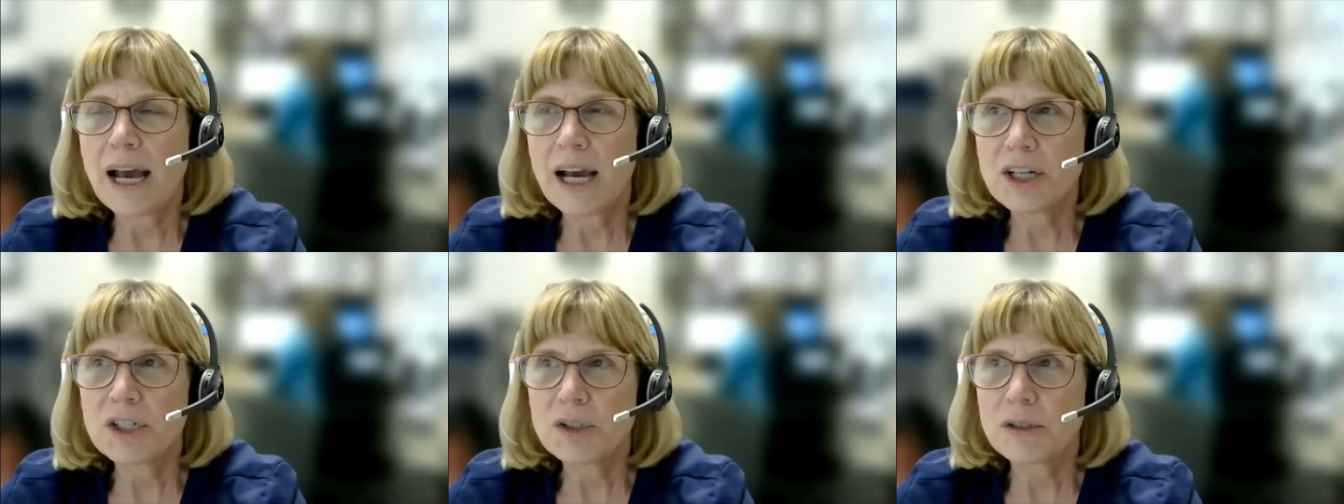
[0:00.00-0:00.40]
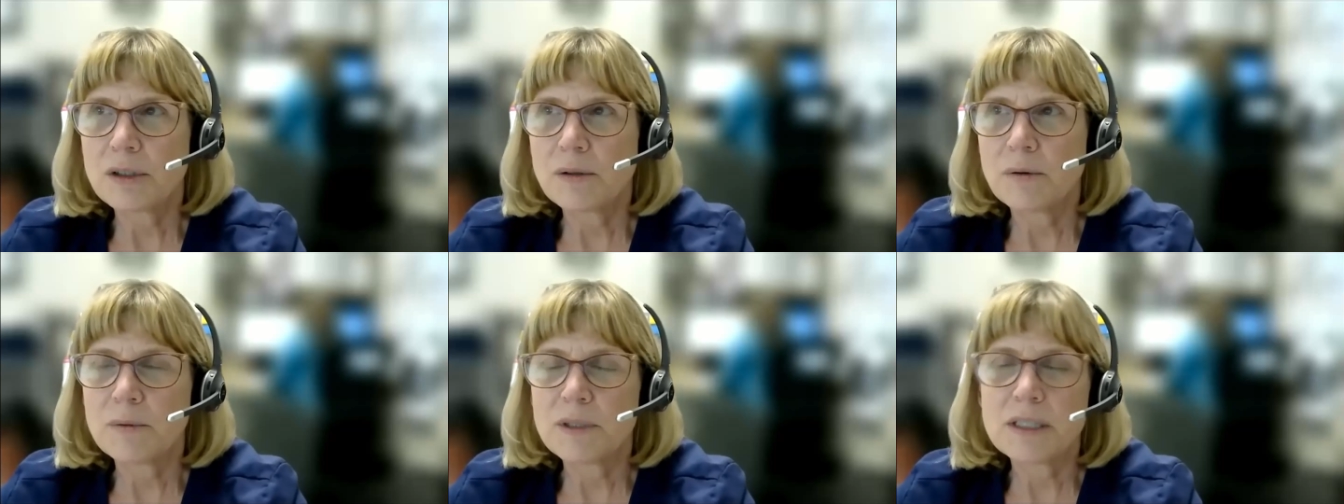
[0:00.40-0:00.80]

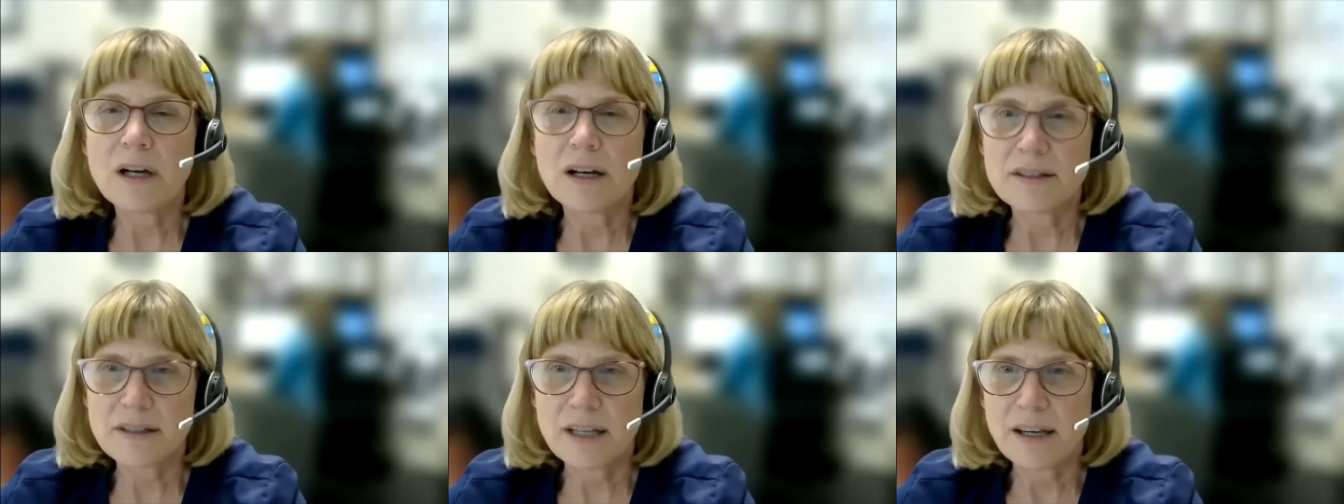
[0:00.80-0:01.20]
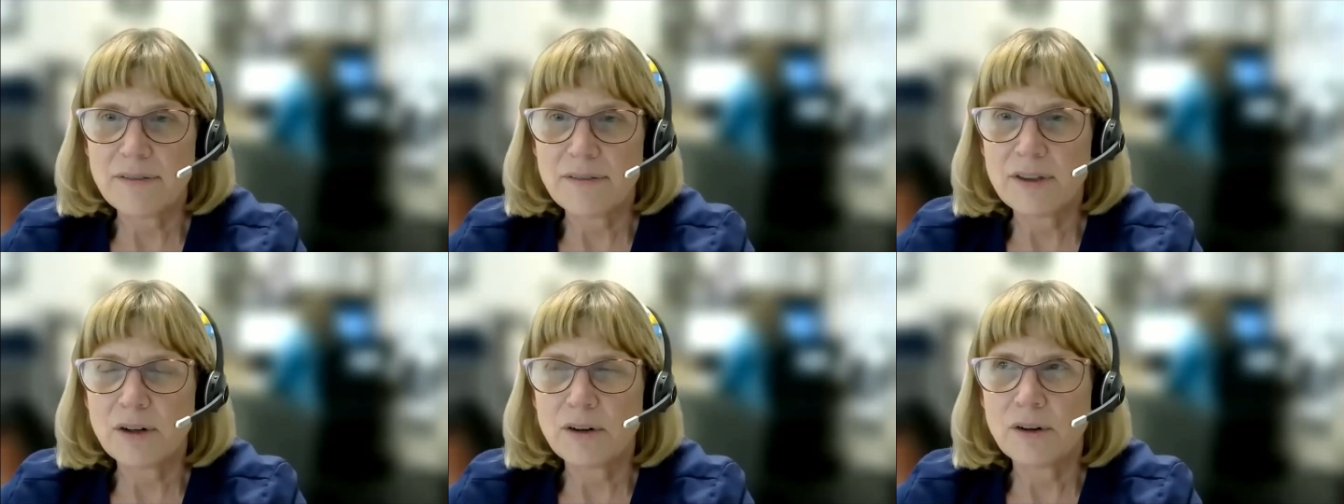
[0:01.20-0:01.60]
actually was not
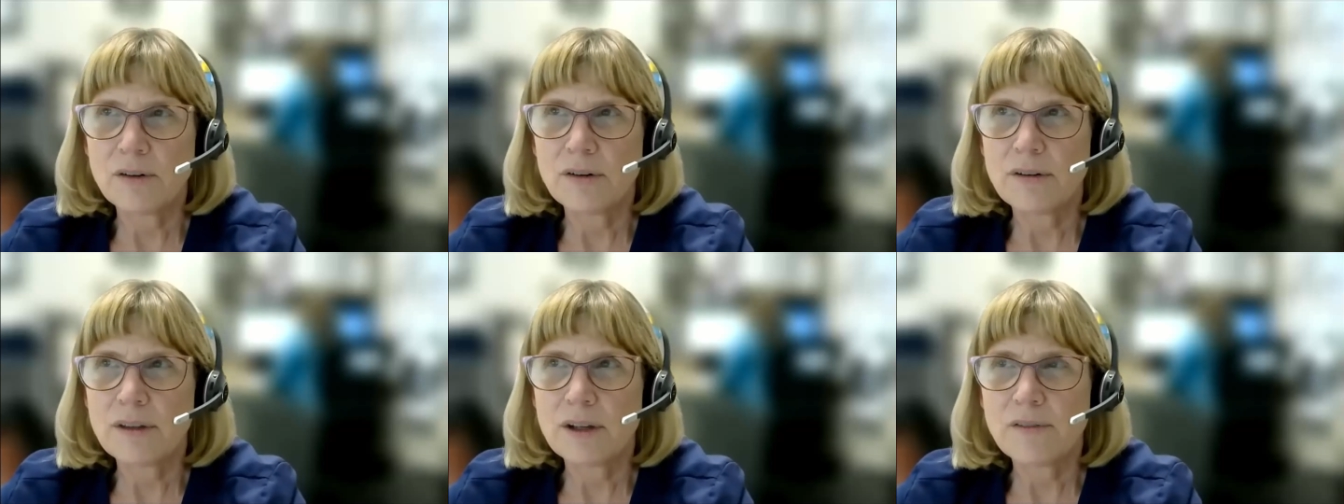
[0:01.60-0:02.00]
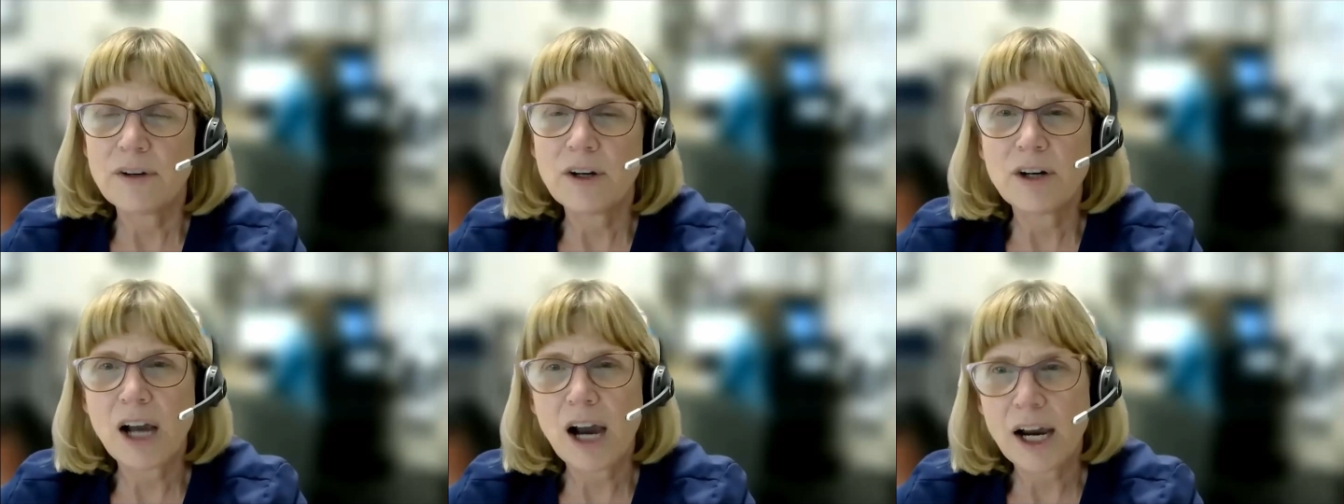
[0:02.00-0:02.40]
safe. They're
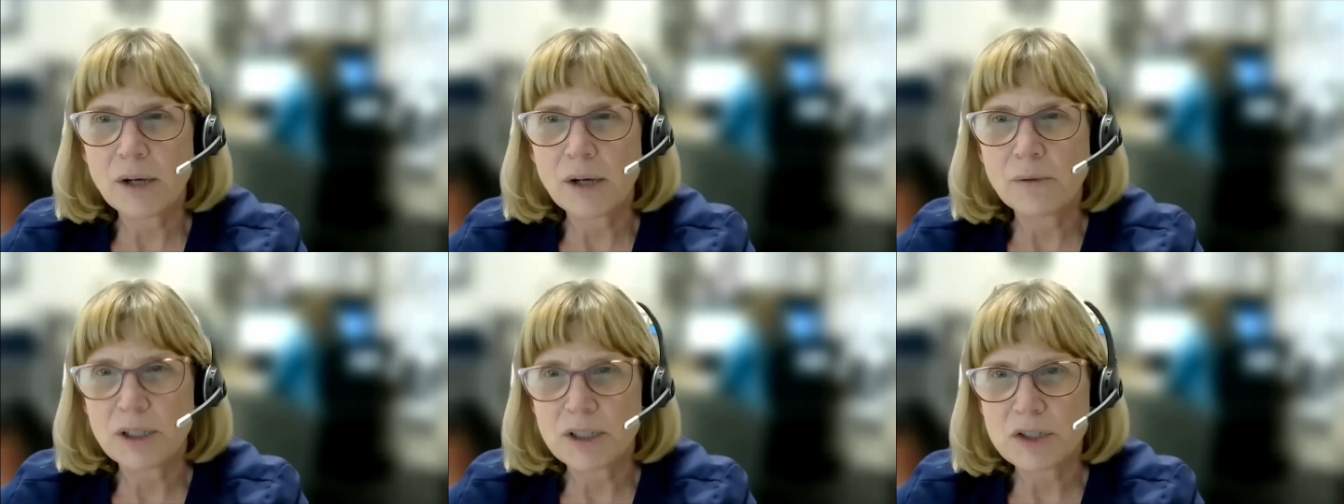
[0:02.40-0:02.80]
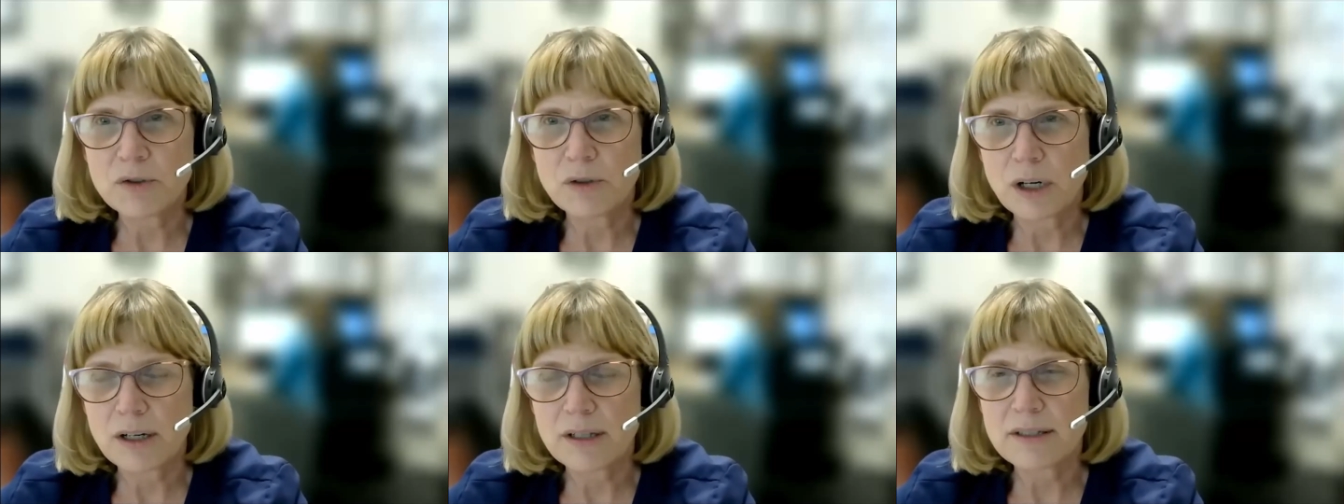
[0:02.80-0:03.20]
very high-risk
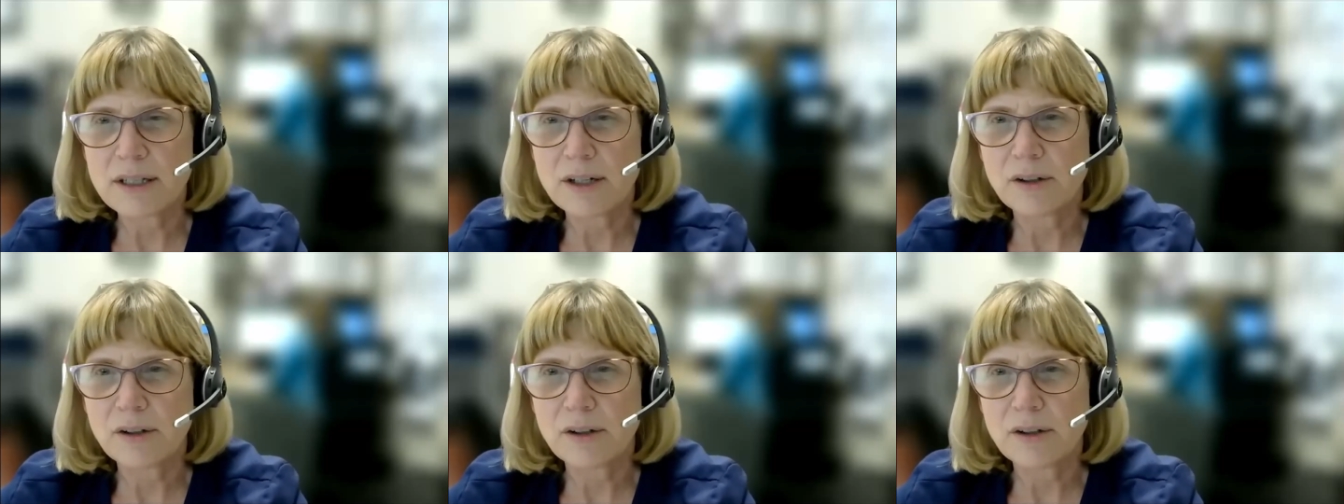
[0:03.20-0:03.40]
drugs.